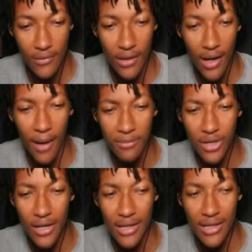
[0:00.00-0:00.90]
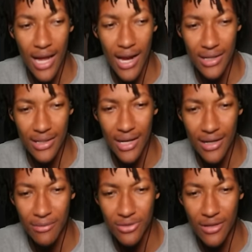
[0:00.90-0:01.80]
I'm trying to yaddy yaddy.
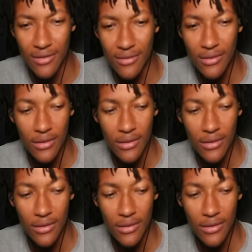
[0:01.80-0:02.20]
I'm trying to